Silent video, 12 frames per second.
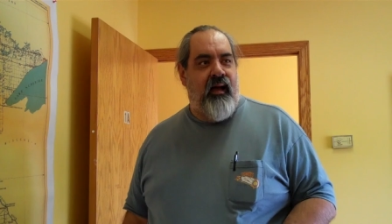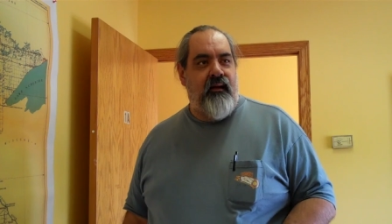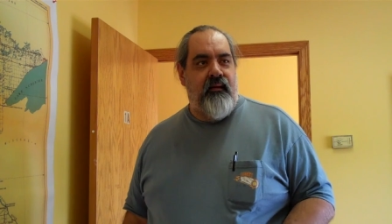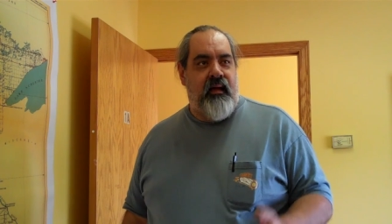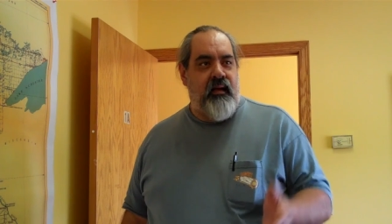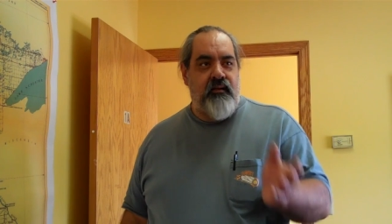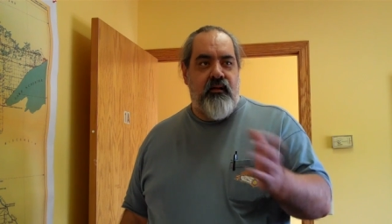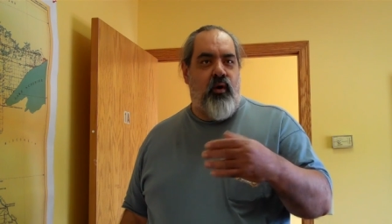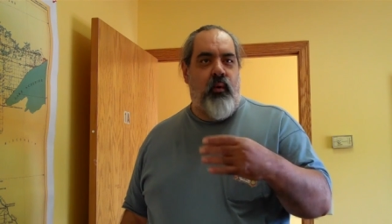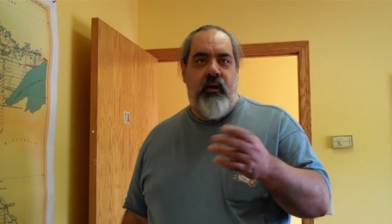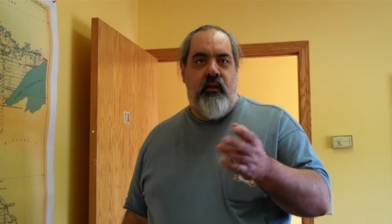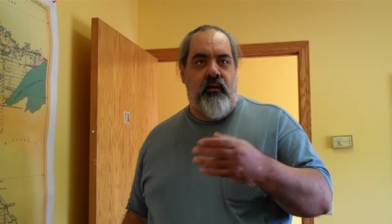And he
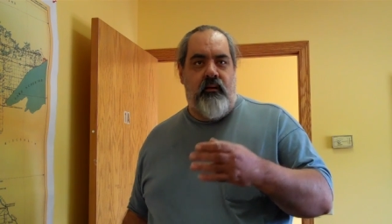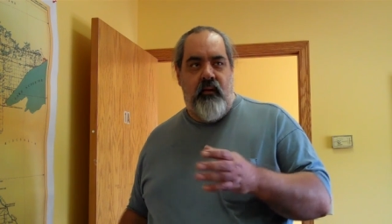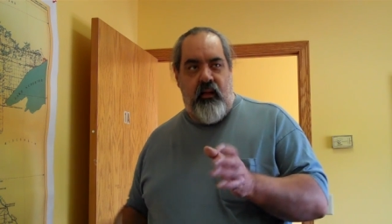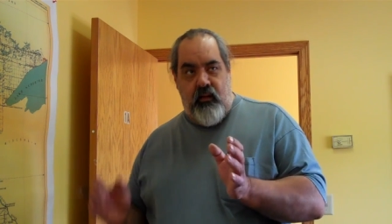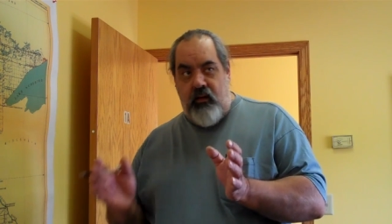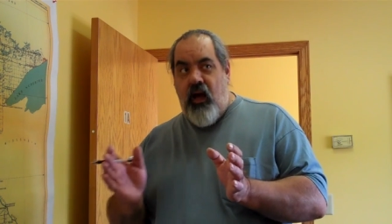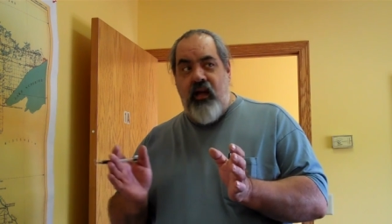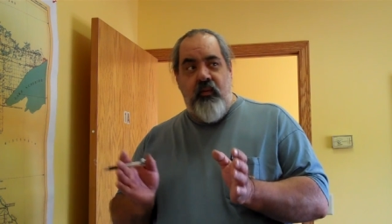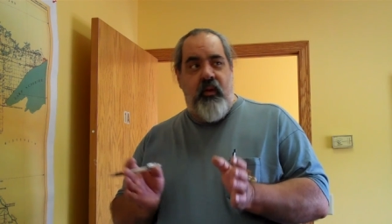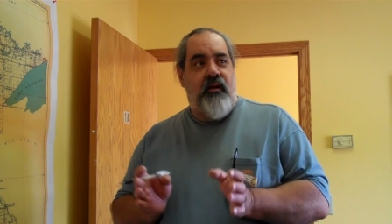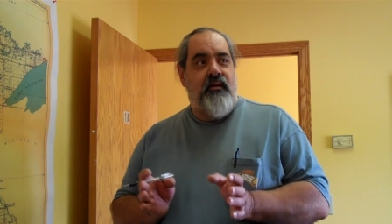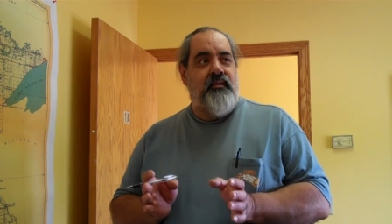doesn't go into the, in the
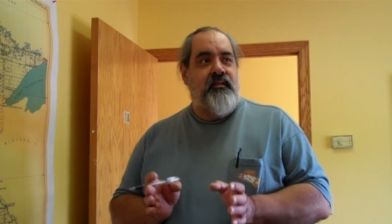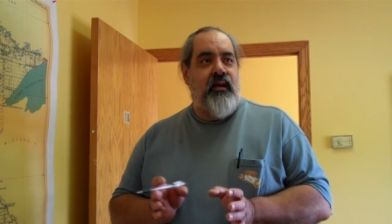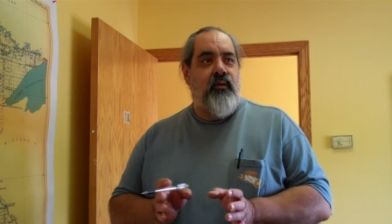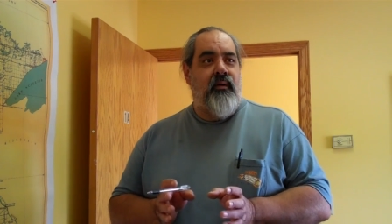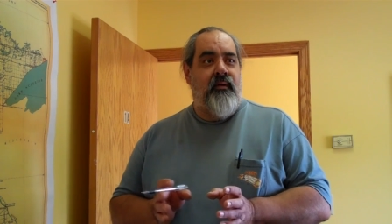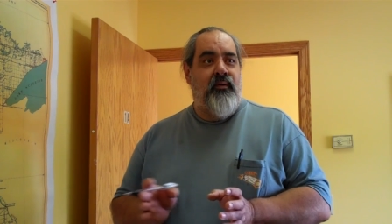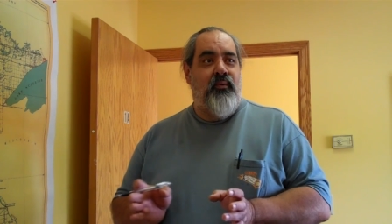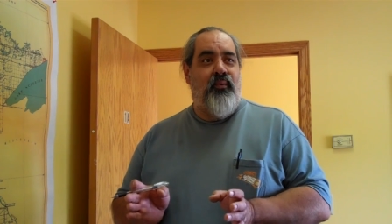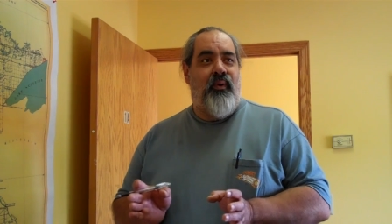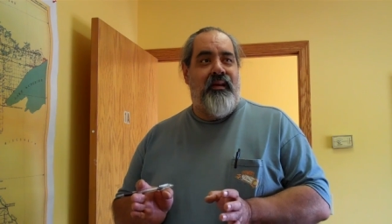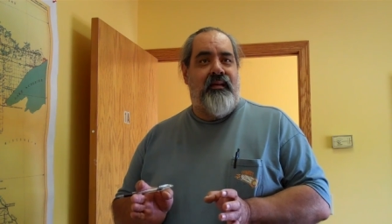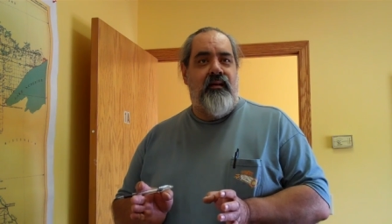document, He doesn't say
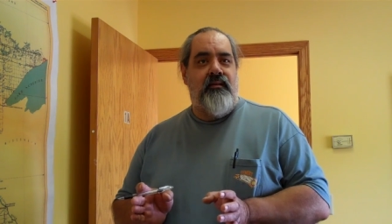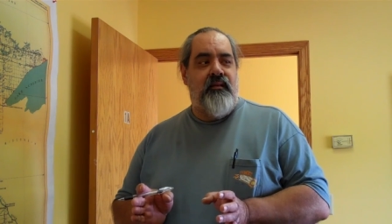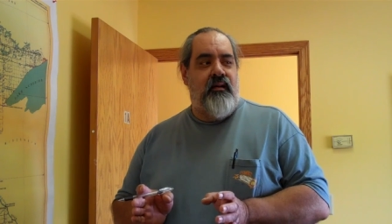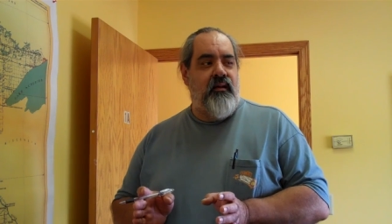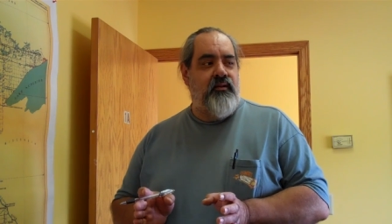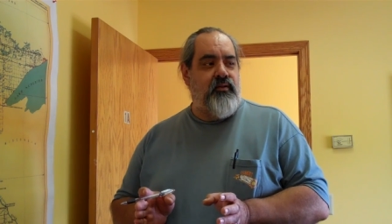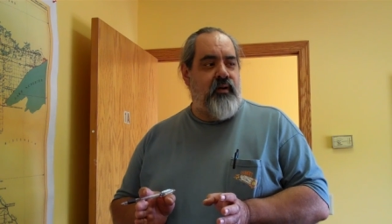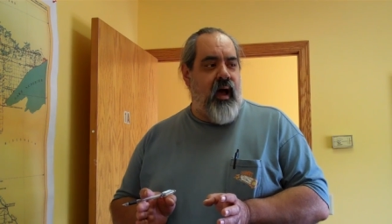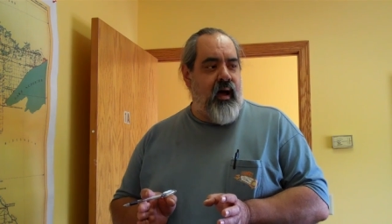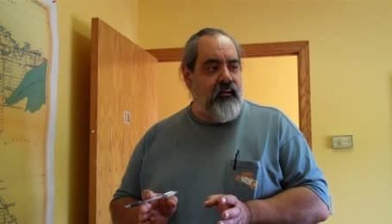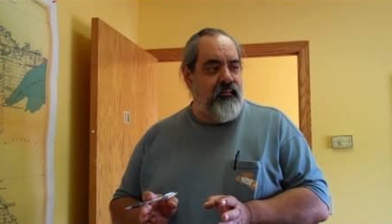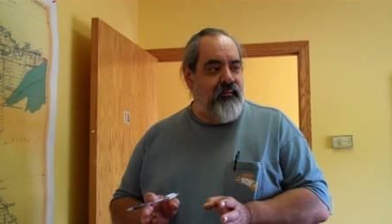what he tells the Indians or
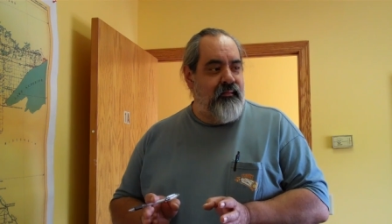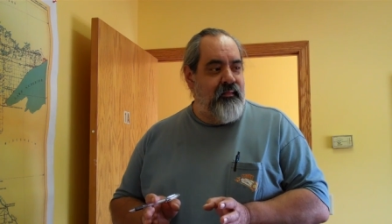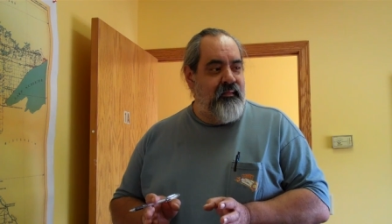not.